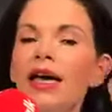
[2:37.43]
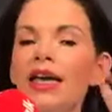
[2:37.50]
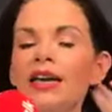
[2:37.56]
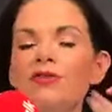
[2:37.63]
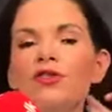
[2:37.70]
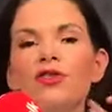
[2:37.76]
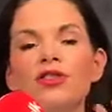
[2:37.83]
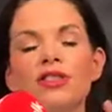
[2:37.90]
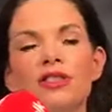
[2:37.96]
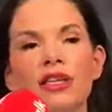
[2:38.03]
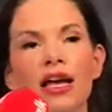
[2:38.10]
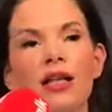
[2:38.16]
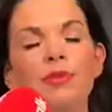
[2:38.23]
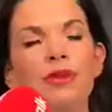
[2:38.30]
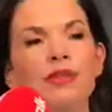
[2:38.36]
If your
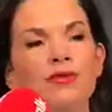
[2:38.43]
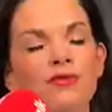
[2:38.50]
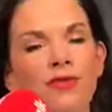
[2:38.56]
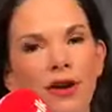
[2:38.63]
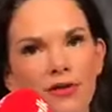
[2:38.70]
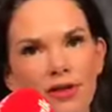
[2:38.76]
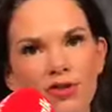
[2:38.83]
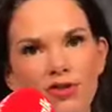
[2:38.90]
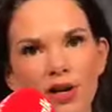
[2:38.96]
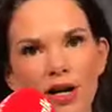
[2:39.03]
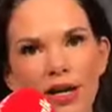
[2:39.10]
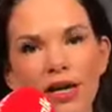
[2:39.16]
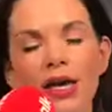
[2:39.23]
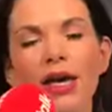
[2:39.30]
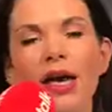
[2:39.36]
scalp is very
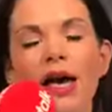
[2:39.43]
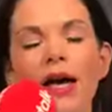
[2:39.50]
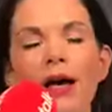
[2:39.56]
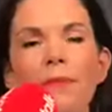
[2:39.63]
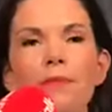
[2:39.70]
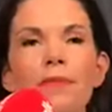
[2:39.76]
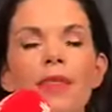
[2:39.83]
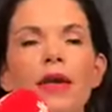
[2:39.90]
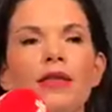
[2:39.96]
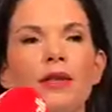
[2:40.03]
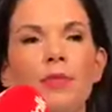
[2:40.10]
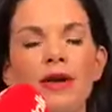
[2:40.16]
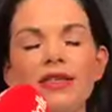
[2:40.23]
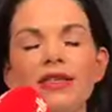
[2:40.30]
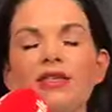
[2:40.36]
dry, the
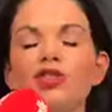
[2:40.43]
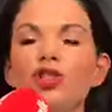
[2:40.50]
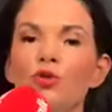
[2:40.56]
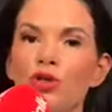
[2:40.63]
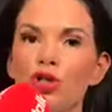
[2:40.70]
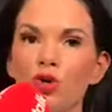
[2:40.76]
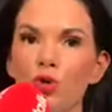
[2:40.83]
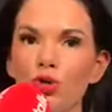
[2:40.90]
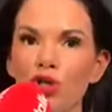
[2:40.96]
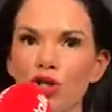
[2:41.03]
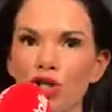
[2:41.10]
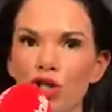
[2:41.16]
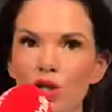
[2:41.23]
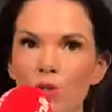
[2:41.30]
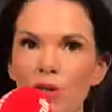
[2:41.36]
best thing to do is to go to
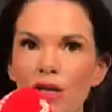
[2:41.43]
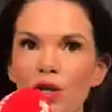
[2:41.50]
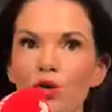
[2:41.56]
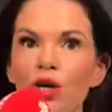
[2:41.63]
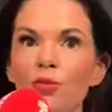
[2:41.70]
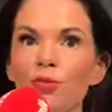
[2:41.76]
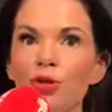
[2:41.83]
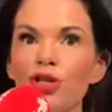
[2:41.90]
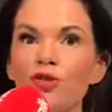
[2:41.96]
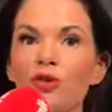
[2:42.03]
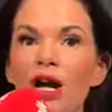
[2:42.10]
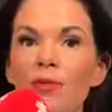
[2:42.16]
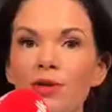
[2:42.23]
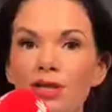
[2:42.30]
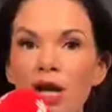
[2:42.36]
your GP who can
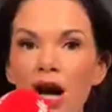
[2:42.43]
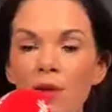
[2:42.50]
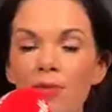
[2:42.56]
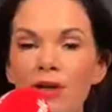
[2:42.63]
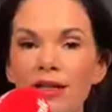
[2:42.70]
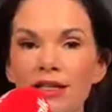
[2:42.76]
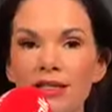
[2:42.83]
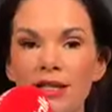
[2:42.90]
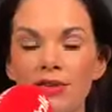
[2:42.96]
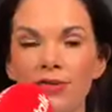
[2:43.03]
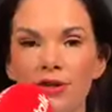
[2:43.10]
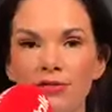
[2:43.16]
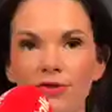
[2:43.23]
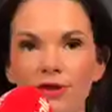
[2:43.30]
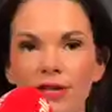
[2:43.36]
prescribe a topical
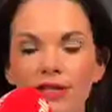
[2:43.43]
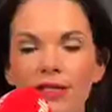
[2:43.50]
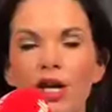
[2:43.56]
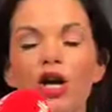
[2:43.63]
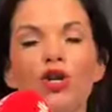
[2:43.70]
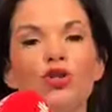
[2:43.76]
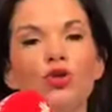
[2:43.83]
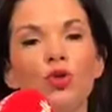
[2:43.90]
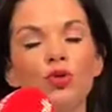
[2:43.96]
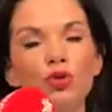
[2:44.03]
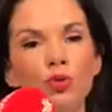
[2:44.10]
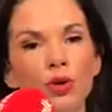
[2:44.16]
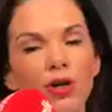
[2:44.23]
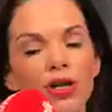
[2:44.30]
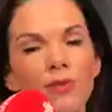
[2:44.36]
steroid for this.
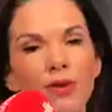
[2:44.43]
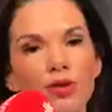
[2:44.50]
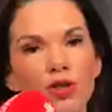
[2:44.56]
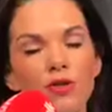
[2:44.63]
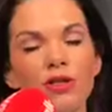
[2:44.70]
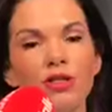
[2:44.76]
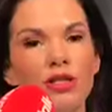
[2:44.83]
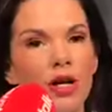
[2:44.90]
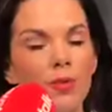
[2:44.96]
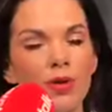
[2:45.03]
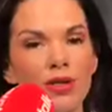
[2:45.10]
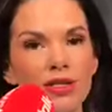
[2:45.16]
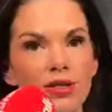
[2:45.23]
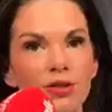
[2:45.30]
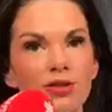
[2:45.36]
Don't worry about using
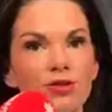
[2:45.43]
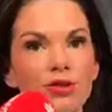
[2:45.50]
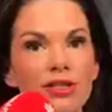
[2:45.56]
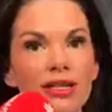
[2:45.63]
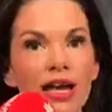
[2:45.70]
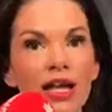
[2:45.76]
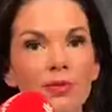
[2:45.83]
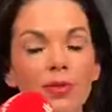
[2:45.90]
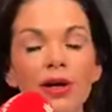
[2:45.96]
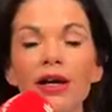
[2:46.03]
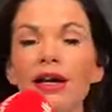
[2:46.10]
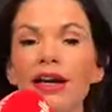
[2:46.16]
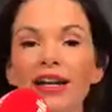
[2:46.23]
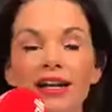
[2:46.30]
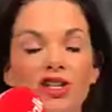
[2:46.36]
topical steroid on your scalp.
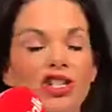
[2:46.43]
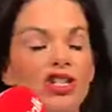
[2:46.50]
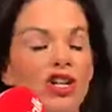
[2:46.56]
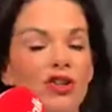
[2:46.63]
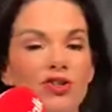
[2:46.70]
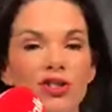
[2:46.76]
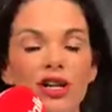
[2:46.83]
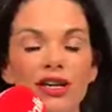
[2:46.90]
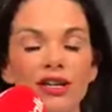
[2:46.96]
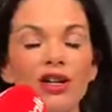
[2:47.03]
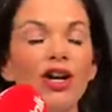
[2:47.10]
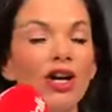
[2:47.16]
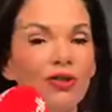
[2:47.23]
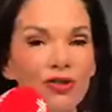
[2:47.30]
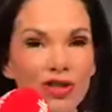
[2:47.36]
It actually
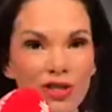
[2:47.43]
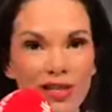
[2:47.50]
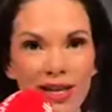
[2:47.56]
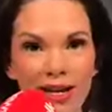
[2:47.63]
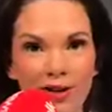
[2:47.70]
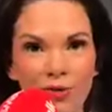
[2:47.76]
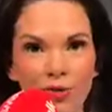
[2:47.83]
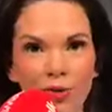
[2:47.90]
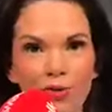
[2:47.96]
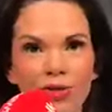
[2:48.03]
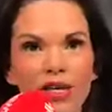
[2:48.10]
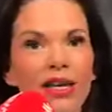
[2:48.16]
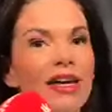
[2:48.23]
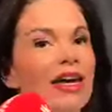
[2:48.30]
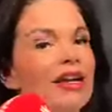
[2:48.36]
encourages hair
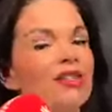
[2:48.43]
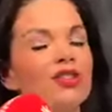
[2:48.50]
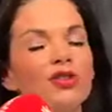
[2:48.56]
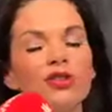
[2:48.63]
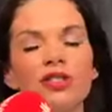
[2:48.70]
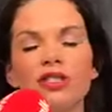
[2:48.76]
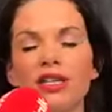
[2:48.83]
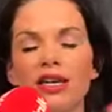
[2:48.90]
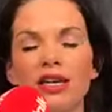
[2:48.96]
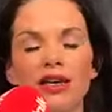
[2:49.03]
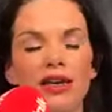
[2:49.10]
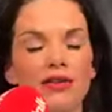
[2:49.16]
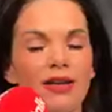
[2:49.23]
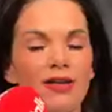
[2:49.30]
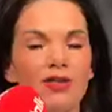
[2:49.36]
growth. It doesn't
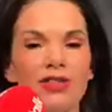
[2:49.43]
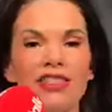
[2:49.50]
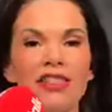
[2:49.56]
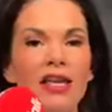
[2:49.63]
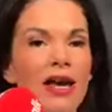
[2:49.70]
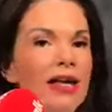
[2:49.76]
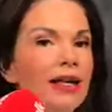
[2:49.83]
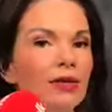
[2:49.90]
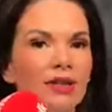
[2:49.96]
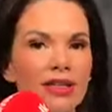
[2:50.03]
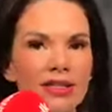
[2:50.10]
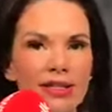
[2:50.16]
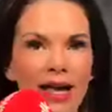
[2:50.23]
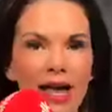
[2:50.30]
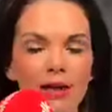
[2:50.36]
thin out the
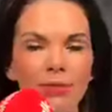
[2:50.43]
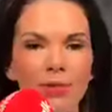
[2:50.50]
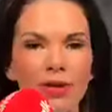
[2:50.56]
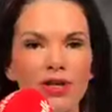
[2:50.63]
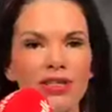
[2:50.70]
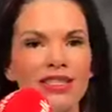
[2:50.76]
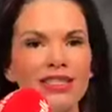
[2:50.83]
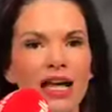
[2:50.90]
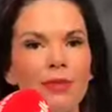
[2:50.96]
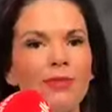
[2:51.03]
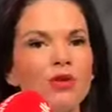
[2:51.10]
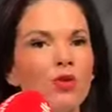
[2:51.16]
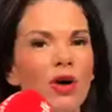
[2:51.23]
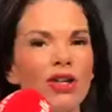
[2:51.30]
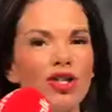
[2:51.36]
scalp, because the scalp
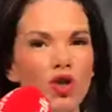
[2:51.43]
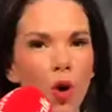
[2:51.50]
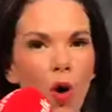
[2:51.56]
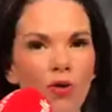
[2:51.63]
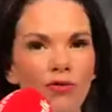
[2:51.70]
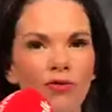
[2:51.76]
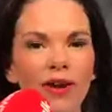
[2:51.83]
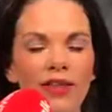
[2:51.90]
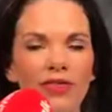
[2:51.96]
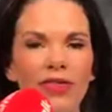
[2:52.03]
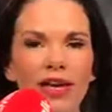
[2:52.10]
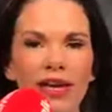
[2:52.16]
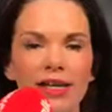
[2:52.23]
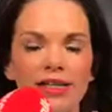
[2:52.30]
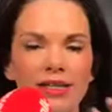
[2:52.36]
is quite tough and
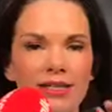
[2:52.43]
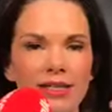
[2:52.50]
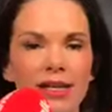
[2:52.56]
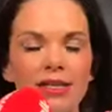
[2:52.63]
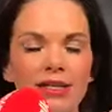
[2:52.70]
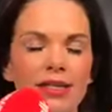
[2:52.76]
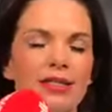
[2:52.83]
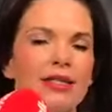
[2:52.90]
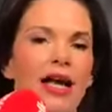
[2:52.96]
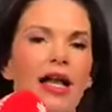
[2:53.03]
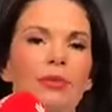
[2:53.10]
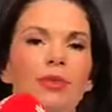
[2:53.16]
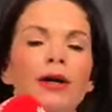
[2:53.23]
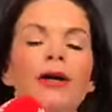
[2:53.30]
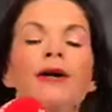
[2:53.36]
thick, the skin on the
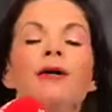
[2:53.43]
scalp.